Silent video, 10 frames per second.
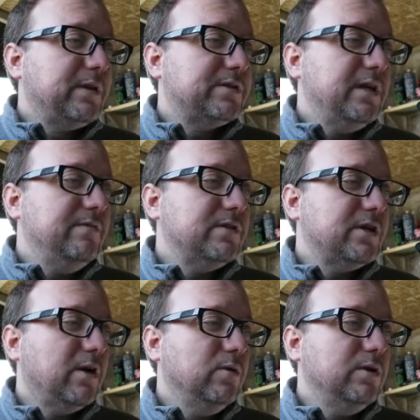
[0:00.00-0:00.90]
Stephen
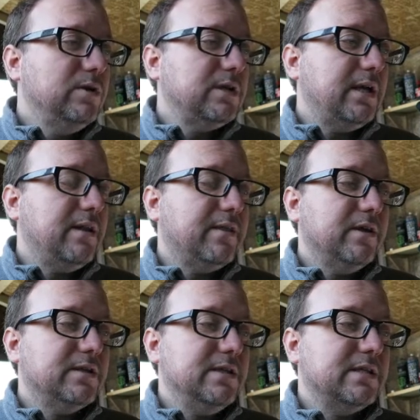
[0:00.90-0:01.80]
Toland in
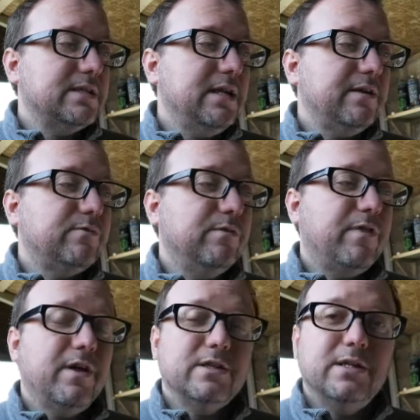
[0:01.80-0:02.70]
36th
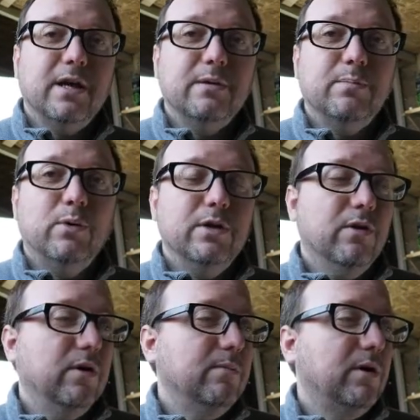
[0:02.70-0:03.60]
with
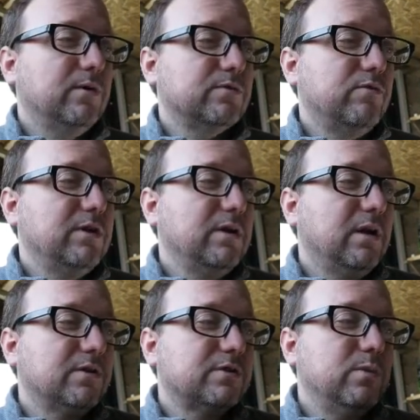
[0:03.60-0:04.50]
38.9 miles ridden
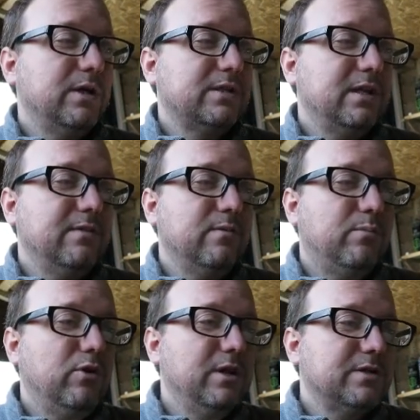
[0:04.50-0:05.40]
last week. Stephen,
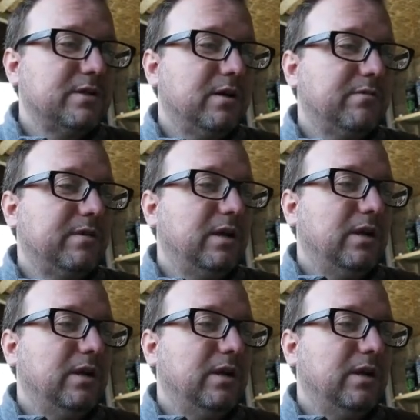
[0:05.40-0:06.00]
brilliant stuff.